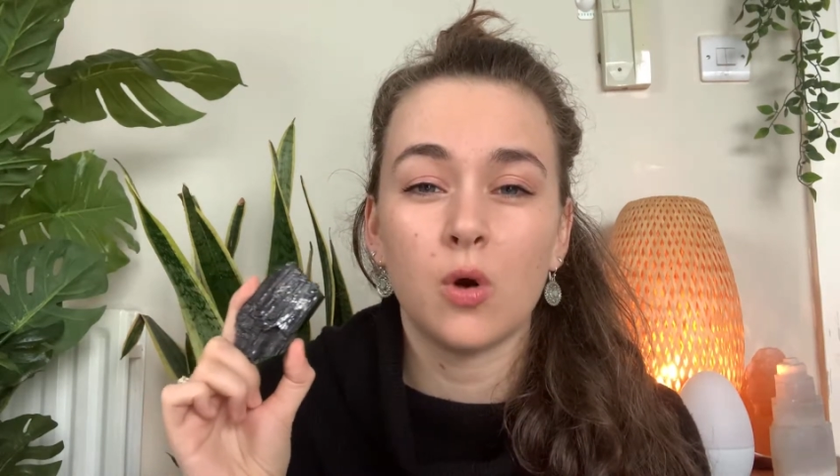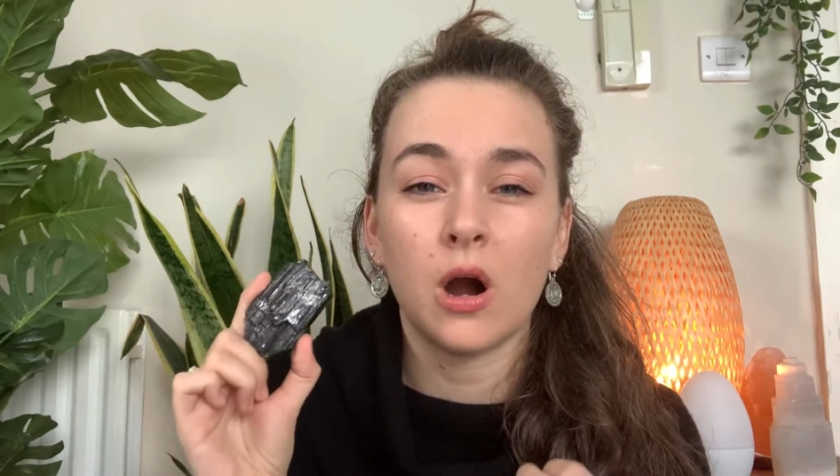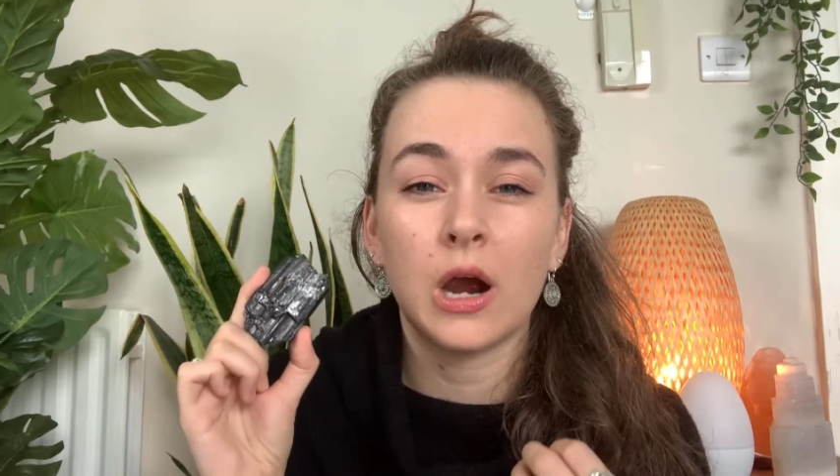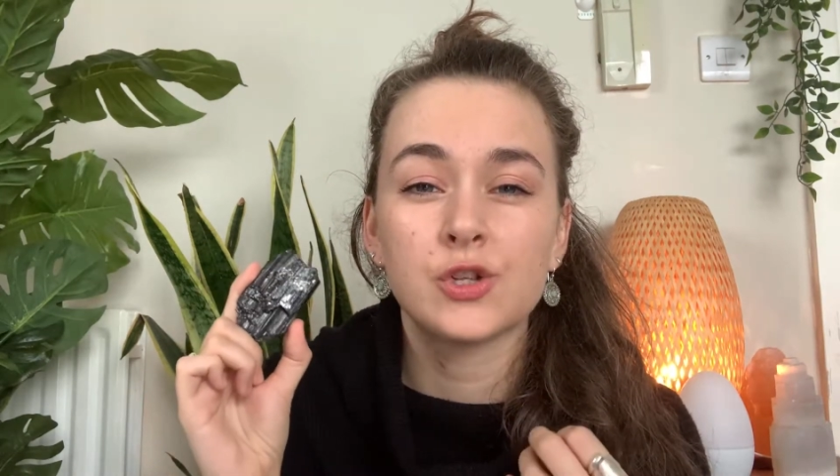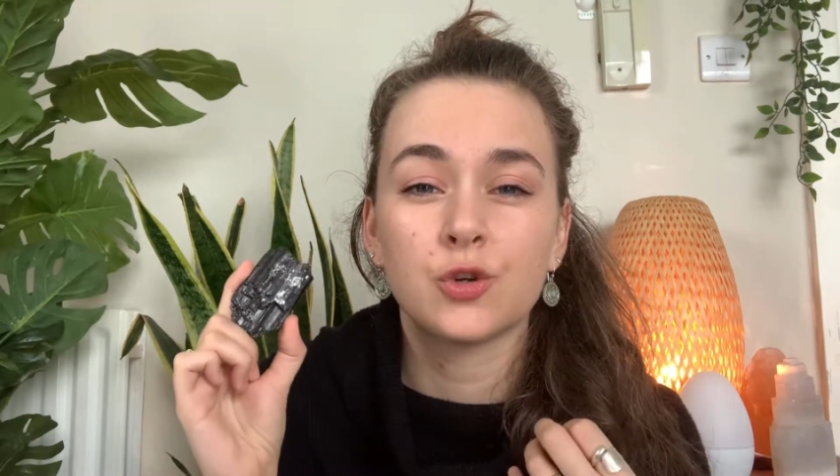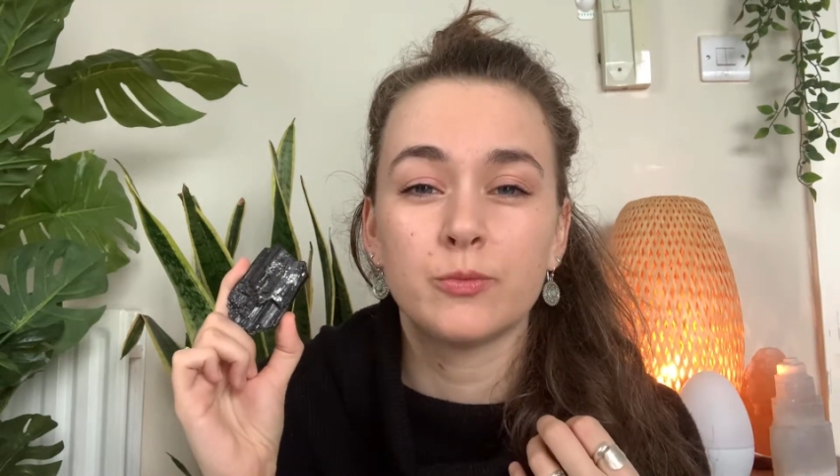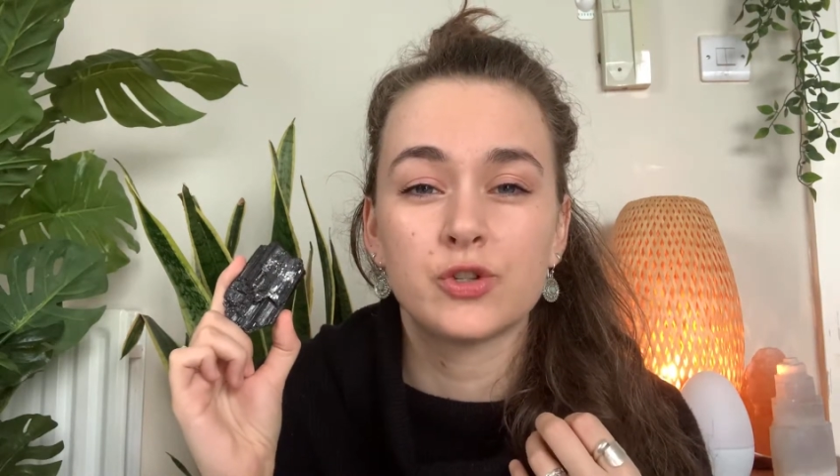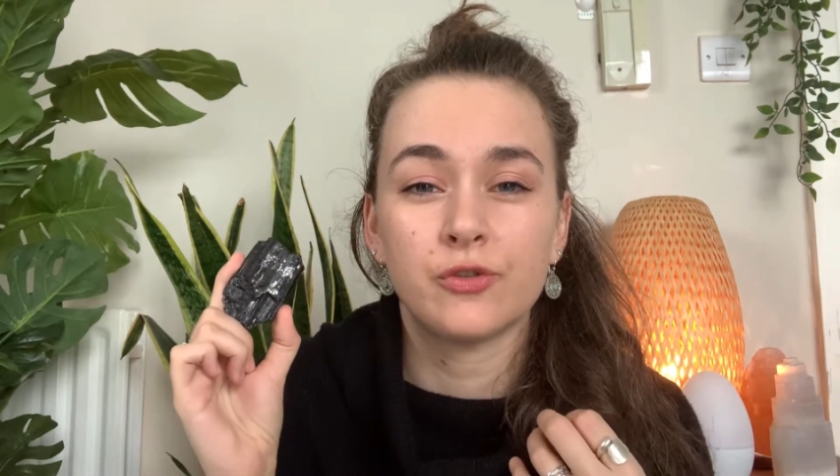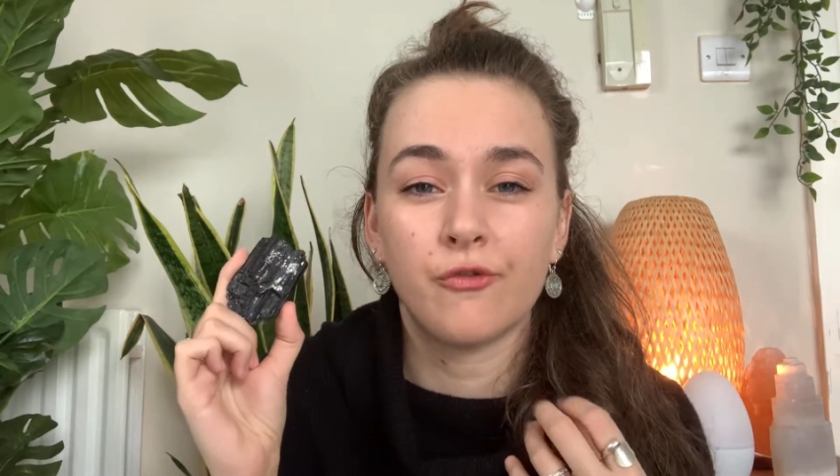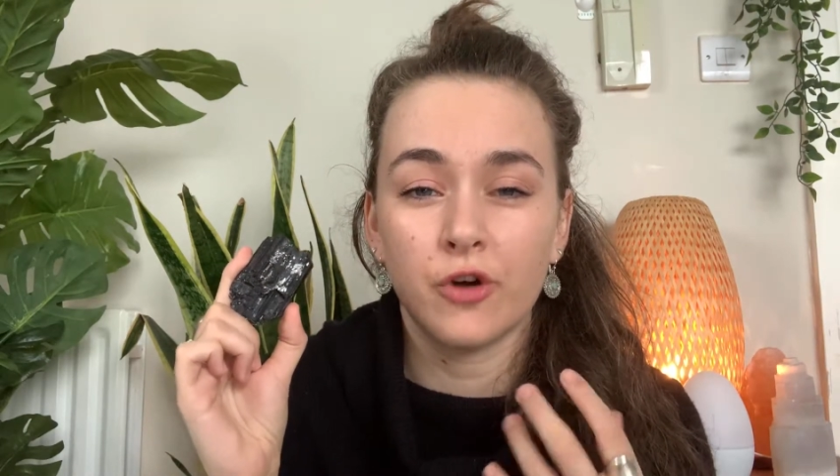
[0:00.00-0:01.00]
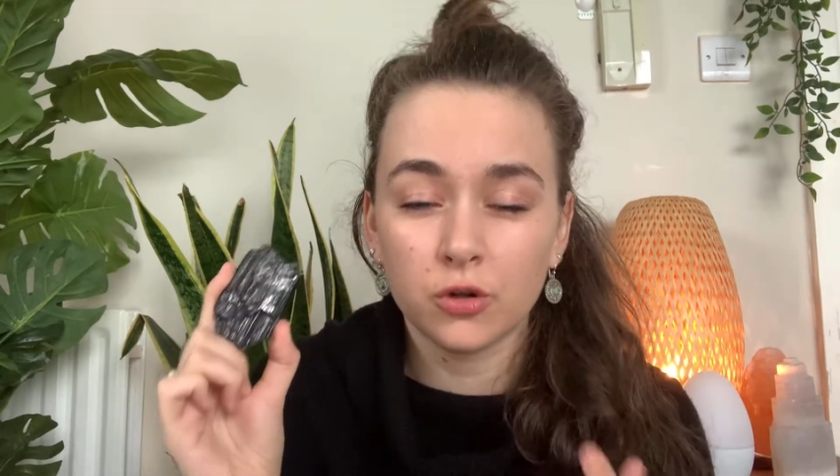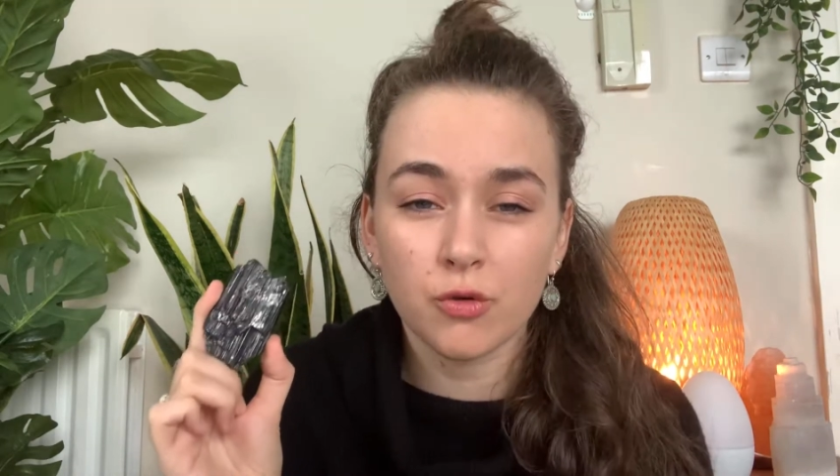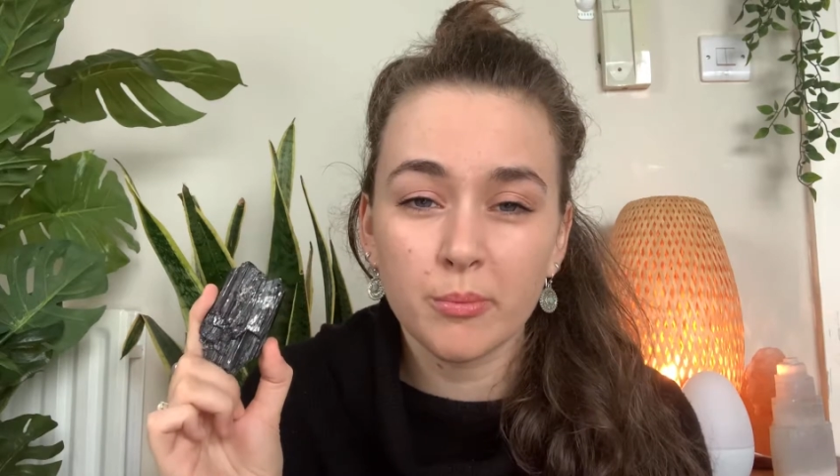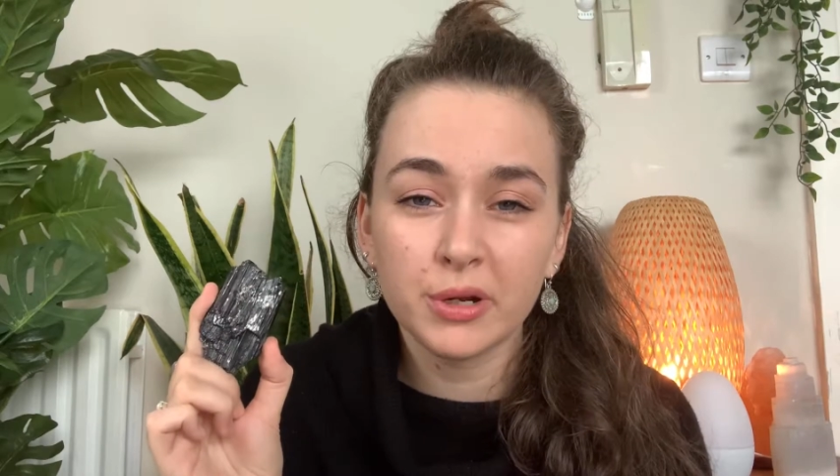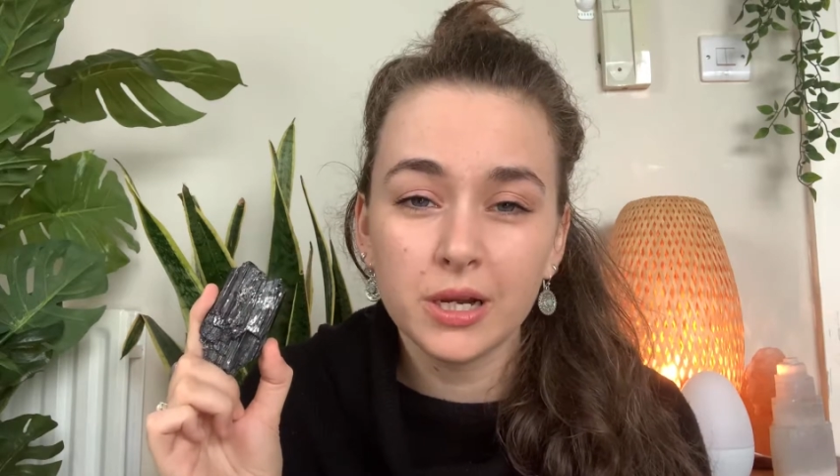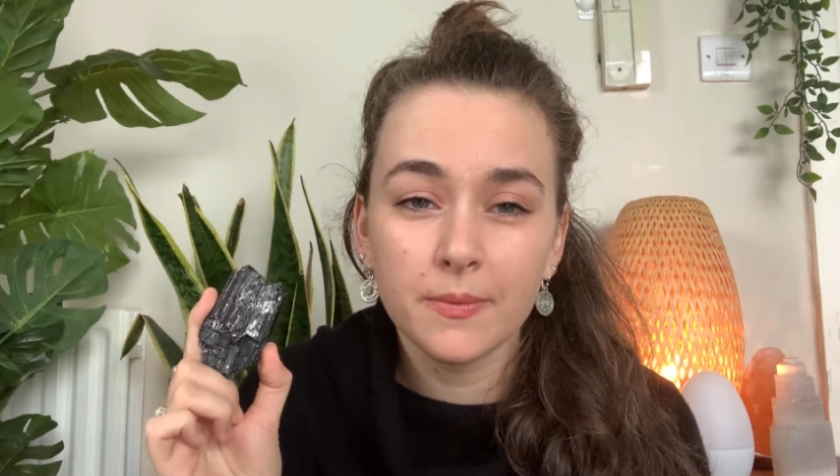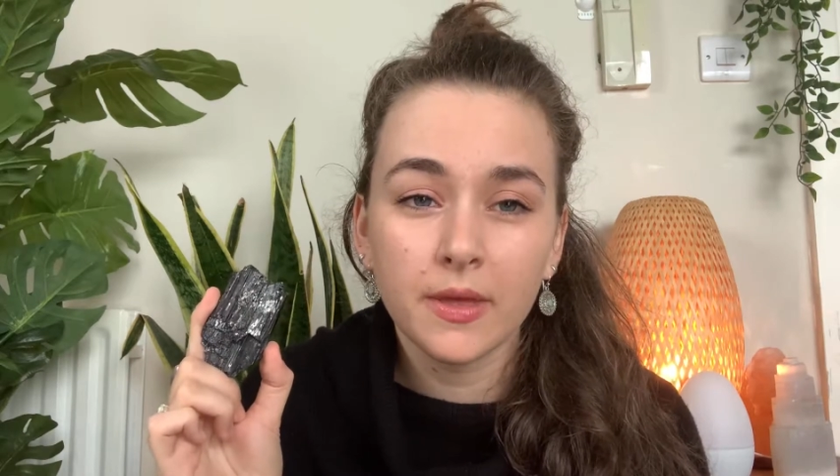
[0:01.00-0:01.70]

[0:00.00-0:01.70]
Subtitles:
are at your most vulnerable,